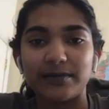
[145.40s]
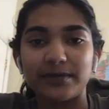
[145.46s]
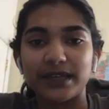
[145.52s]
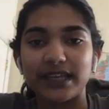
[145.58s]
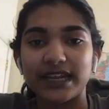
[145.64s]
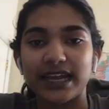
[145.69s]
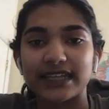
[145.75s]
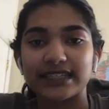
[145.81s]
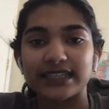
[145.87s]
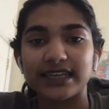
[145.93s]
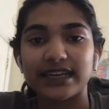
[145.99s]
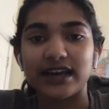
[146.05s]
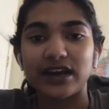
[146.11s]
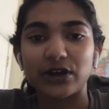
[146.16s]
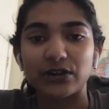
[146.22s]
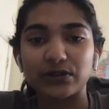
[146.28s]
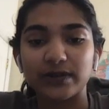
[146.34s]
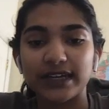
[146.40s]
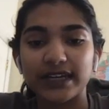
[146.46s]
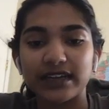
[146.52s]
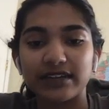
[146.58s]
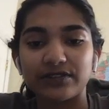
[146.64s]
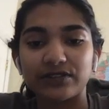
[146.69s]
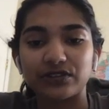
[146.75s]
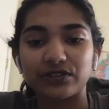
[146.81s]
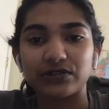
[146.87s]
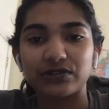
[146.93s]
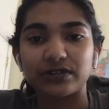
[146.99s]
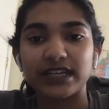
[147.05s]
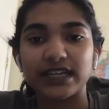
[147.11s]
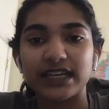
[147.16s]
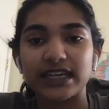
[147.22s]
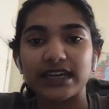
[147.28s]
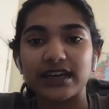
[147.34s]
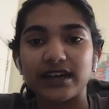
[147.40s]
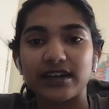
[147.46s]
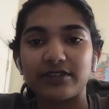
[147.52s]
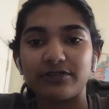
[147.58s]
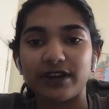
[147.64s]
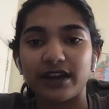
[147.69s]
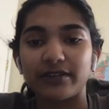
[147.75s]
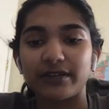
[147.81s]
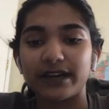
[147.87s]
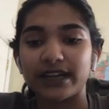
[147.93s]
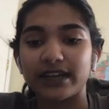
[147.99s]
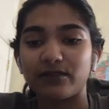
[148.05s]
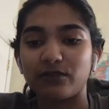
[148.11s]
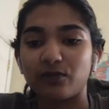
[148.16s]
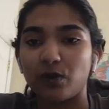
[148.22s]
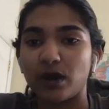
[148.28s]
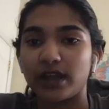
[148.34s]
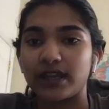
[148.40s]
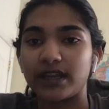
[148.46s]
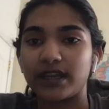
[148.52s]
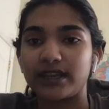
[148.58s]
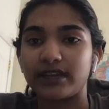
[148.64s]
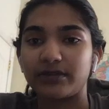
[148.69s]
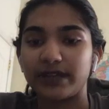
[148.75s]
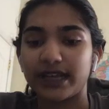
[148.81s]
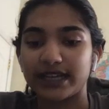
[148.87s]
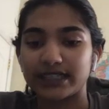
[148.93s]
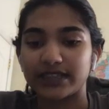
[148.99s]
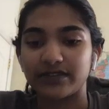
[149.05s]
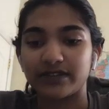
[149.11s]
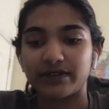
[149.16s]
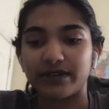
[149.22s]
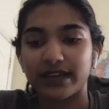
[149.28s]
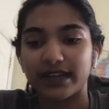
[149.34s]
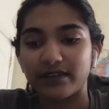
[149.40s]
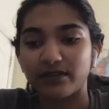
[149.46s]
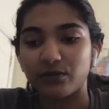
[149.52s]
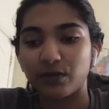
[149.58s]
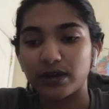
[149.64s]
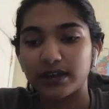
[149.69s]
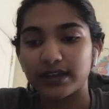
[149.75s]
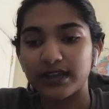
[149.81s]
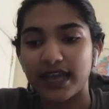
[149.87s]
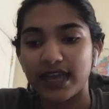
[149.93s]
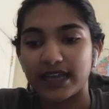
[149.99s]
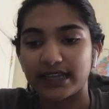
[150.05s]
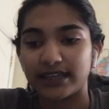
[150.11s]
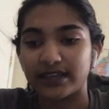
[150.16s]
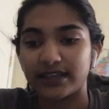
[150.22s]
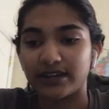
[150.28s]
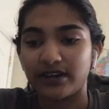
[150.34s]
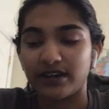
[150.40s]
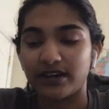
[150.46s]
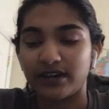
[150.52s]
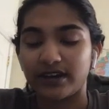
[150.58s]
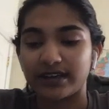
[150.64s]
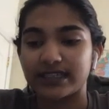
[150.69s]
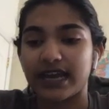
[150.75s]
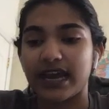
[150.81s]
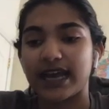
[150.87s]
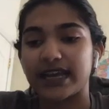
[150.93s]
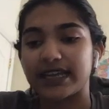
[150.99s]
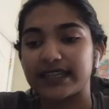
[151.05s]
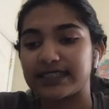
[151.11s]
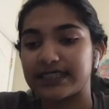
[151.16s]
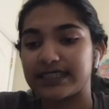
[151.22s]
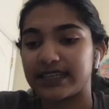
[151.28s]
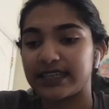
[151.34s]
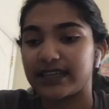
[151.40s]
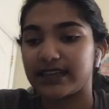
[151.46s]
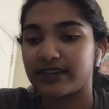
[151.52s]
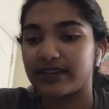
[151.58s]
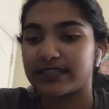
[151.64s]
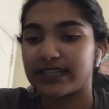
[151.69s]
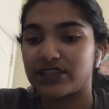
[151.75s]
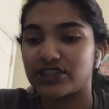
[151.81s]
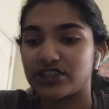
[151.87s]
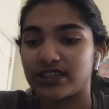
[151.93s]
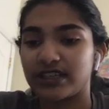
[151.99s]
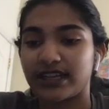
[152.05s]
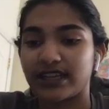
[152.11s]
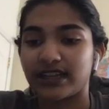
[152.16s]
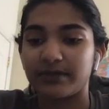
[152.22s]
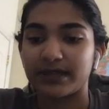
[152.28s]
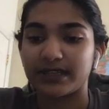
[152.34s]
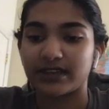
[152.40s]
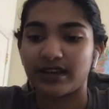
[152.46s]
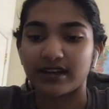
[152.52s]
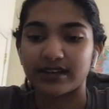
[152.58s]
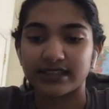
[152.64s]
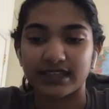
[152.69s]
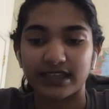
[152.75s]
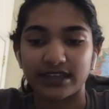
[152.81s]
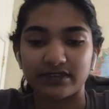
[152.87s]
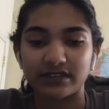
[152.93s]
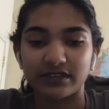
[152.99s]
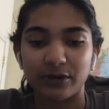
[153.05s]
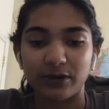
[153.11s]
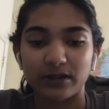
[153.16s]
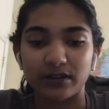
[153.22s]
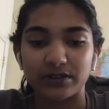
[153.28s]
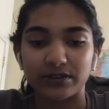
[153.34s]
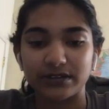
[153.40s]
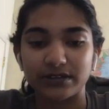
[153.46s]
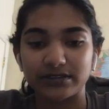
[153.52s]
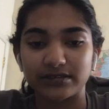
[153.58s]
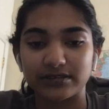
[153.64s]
It has a health rating of 3, a fire rating of 1, and a reactivity rating of 1, and it can cause eye and skin irritation and can be toxic if swallowed.